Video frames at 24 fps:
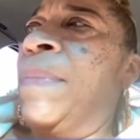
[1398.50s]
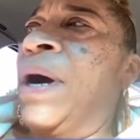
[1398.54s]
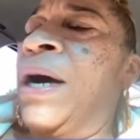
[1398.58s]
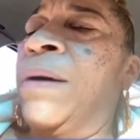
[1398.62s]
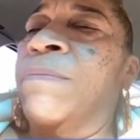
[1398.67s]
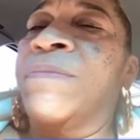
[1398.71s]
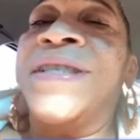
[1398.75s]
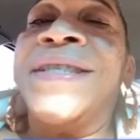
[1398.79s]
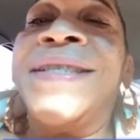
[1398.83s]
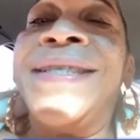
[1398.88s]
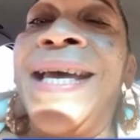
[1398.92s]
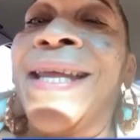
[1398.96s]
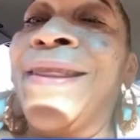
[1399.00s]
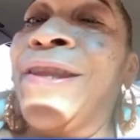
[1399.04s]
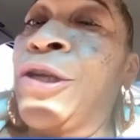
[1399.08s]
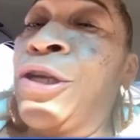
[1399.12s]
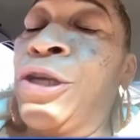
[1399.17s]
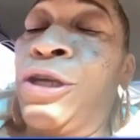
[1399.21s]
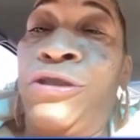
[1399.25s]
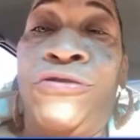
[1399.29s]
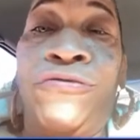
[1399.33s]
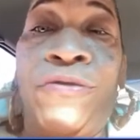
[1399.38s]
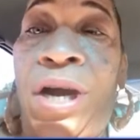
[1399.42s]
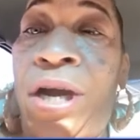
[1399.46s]
selling
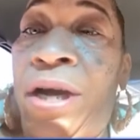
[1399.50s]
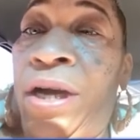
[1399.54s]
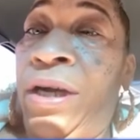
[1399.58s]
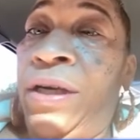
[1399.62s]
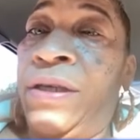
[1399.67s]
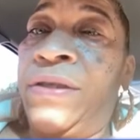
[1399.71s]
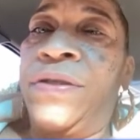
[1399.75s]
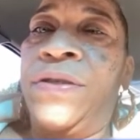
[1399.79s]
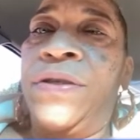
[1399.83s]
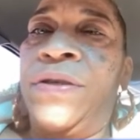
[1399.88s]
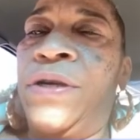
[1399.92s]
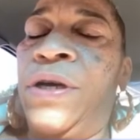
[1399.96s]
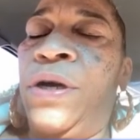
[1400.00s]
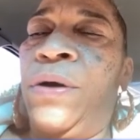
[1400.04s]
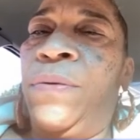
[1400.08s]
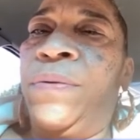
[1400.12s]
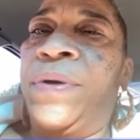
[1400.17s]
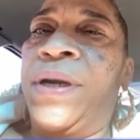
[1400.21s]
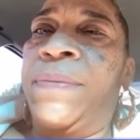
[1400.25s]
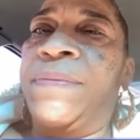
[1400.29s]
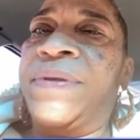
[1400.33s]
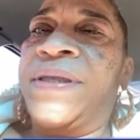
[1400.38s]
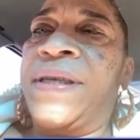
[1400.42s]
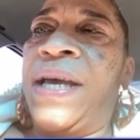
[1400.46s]
the drugs, you know
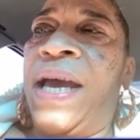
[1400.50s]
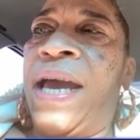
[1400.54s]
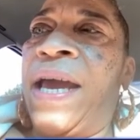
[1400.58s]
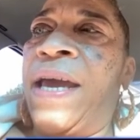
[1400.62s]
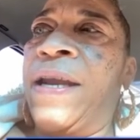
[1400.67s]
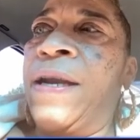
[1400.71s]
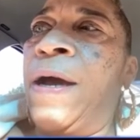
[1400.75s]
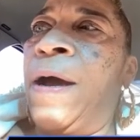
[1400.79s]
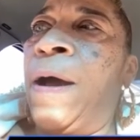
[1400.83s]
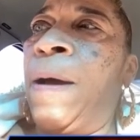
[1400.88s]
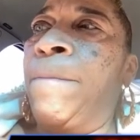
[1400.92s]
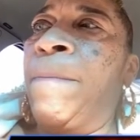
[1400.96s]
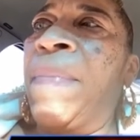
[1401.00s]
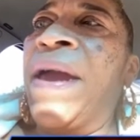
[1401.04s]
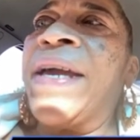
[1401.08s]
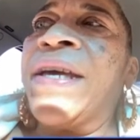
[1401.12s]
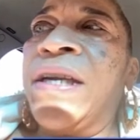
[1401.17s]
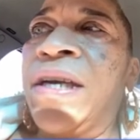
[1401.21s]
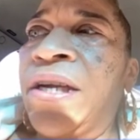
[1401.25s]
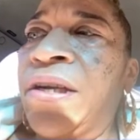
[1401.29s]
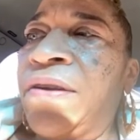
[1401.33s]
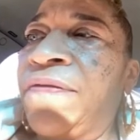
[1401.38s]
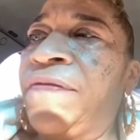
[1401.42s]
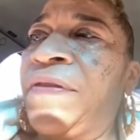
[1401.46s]
what I'm saying?
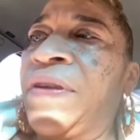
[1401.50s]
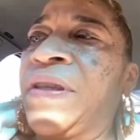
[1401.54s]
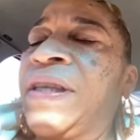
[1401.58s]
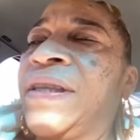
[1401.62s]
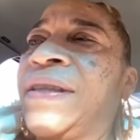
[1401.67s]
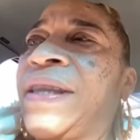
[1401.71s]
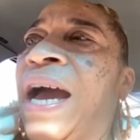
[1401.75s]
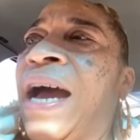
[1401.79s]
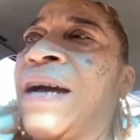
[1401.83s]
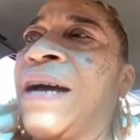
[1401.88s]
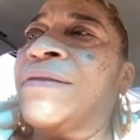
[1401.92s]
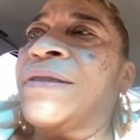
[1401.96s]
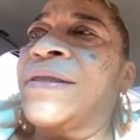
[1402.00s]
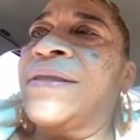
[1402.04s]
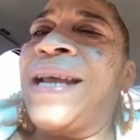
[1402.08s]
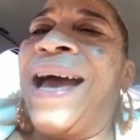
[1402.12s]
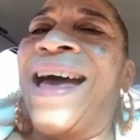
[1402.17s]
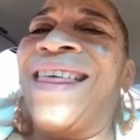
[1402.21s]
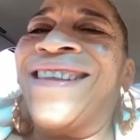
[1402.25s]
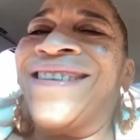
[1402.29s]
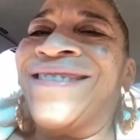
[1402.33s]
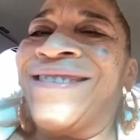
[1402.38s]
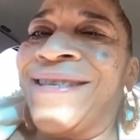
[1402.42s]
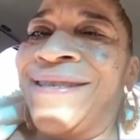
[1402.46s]
Making $150,000 a
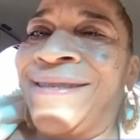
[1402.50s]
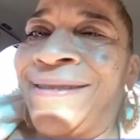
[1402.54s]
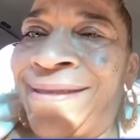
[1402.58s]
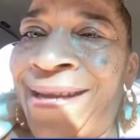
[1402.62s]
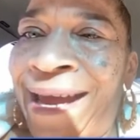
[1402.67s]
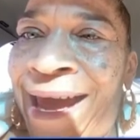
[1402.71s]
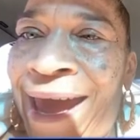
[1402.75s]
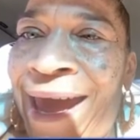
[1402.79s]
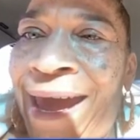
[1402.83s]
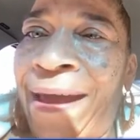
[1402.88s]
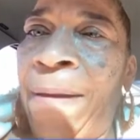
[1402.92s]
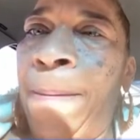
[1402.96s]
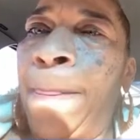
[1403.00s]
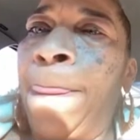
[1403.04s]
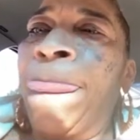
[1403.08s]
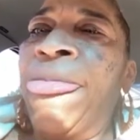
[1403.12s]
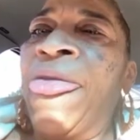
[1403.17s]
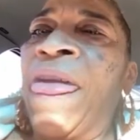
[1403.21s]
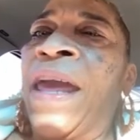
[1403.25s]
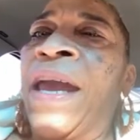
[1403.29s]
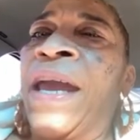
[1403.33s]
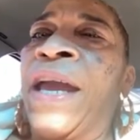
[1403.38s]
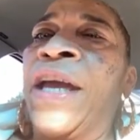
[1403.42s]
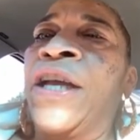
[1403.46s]
day
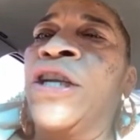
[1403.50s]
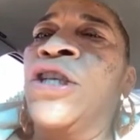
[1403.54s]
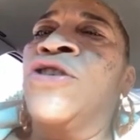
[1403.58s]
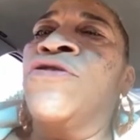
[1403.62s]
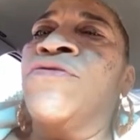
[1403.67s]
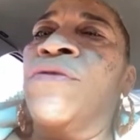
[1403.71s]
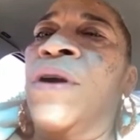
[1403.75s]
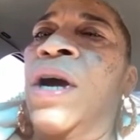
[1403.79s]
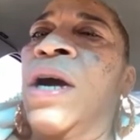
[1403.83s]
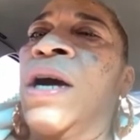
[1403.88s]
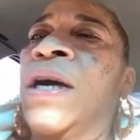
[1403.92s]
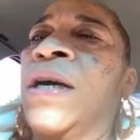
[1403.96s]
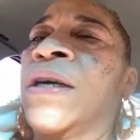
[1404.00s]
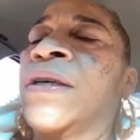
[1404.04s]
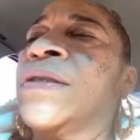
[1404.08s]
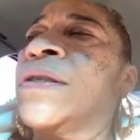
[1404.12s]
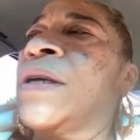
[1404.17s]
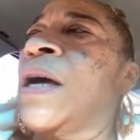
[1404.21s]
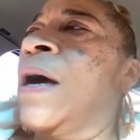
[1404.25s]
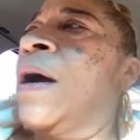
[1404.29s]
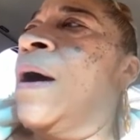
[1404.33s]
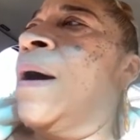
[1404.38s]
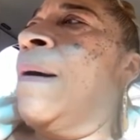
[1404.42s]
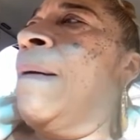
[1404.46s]
in drugs,
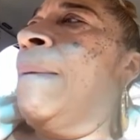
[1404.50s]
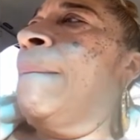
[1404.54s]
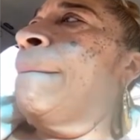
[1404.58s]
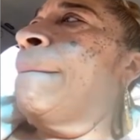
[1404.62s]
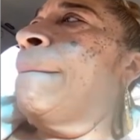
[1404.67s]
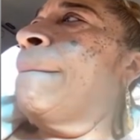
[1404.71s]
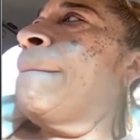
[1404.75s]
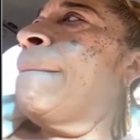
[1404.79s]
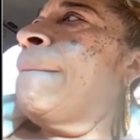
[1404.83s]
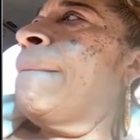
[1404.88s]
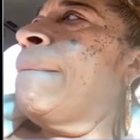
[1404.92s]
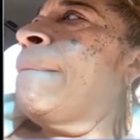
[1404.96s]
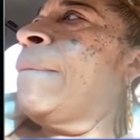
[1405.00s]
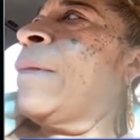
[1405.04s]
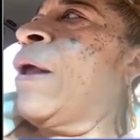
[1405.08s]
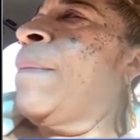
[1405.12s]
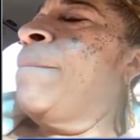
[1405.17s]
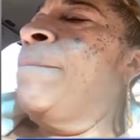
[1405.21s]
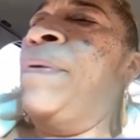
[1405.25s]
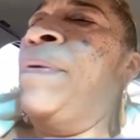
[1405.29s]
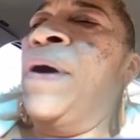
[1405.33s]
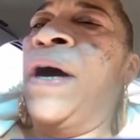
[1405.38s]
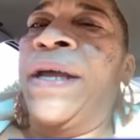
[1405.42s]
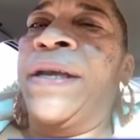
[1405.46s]

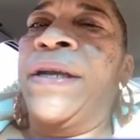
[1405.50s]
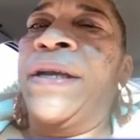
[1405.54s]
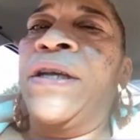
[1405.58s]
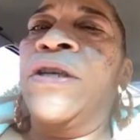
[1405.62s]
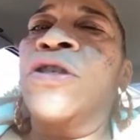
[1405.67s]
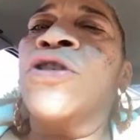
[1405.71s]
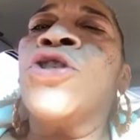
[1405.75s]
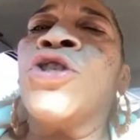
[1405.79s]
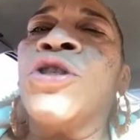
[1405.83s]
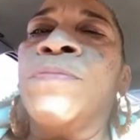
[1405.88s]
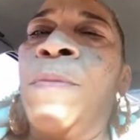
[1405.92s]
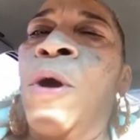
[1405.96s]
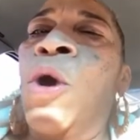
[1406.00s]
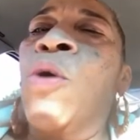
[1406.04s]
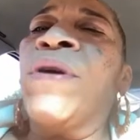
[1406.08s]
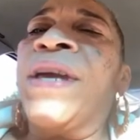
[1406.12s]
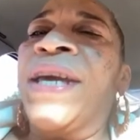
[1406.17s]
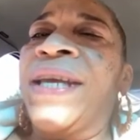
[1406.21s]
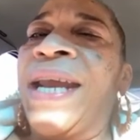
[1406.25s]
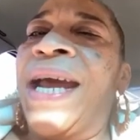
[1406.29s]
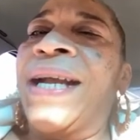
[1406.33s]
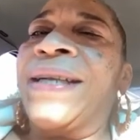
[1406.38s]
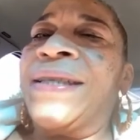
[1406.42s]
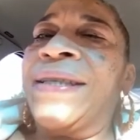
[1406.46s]
but
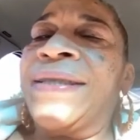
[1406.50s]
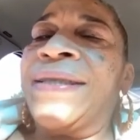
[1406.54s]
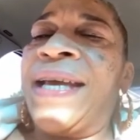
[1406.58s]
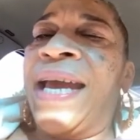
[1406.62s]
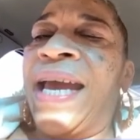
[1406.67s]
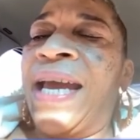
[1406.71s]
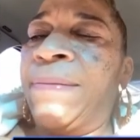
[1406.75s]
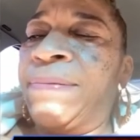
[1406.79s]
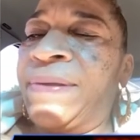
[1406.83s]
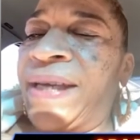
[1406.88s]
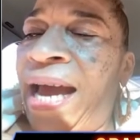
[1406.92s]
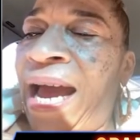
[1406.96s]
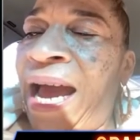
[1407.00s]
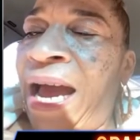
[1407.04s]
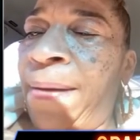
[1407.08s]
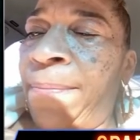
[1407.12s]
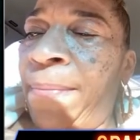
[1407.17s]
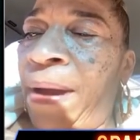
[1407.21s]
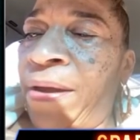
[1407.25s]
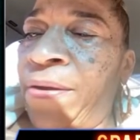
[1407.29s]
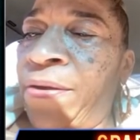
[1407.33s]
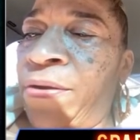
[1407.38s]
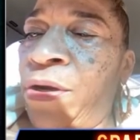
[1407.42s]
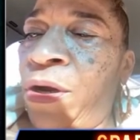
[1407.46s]
smoking at the same
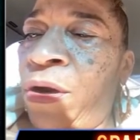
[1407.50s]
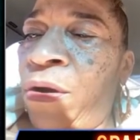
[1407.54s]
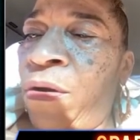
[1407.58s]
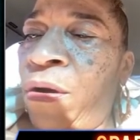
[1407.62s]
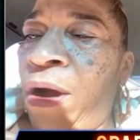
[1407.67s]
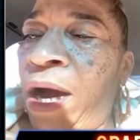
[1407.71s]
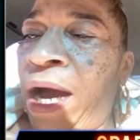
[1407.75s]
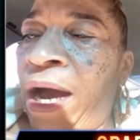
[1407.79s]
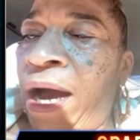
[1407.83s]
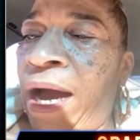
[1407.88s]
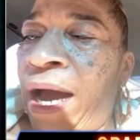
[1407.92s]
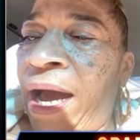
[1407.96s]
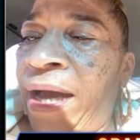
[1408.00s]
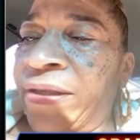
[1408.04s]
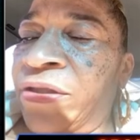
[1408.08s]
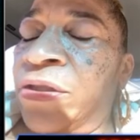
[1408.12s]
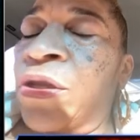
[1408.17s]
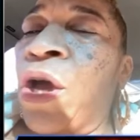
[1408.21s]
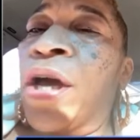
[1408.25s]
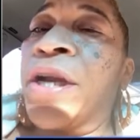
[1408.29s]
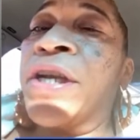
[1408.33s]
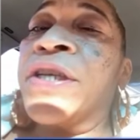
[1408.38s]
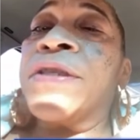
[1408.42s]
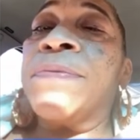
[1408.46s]
time. You know, I
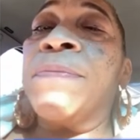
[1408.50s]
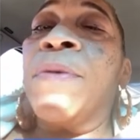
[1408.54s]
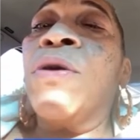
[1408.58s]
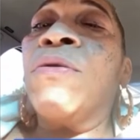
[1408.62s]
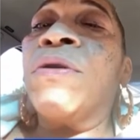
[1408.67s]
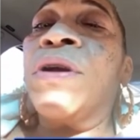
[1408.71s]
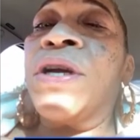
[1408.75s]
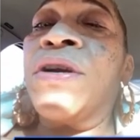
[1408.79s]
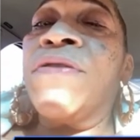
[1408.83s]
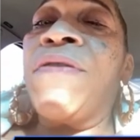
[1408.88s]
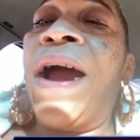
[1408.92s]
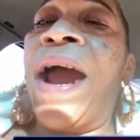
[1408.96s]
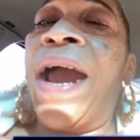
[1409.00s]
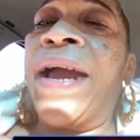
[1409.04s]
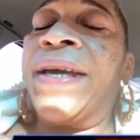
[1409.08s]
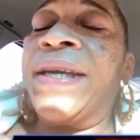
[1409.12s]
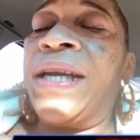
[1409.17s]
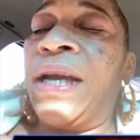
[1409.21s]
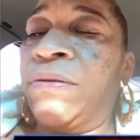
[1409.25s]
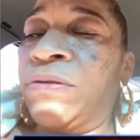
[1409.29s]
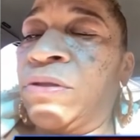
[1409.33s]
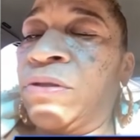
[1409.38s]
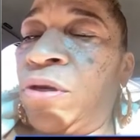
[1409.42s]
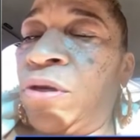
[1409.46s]
started smoking crack,
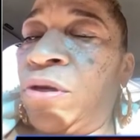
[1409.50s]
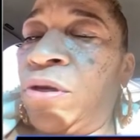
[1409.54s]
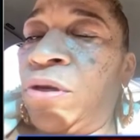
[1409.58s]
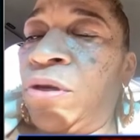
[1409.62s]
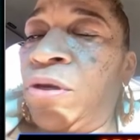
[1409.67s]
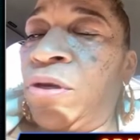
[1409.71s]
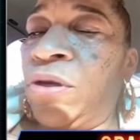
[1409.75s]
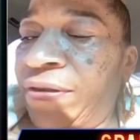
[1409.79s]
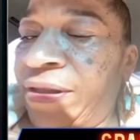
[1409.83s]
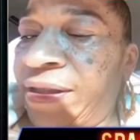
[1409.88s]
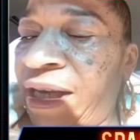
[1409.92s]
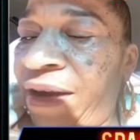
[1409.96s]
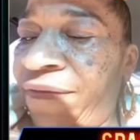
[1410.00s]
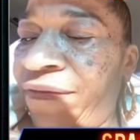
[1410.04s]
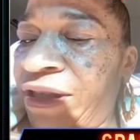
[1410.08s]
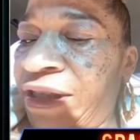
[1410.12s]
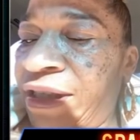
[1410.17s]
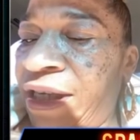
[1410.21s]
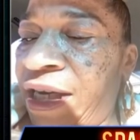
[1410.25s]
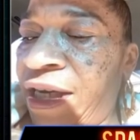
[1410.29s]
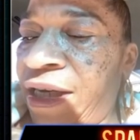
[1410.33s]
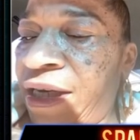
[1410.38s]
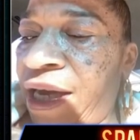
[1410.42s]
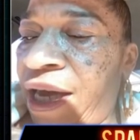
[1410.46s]
and I was on crack for
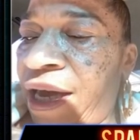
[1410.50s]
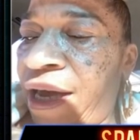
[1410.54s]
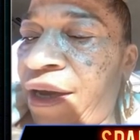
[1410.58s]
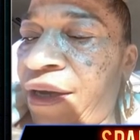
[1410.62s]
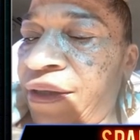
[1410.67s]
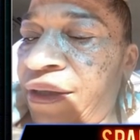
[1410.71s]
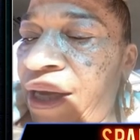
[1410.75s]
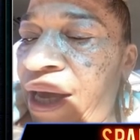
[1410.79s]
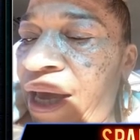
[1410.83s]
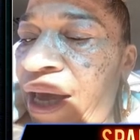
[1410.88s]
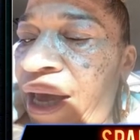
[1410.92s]
17 years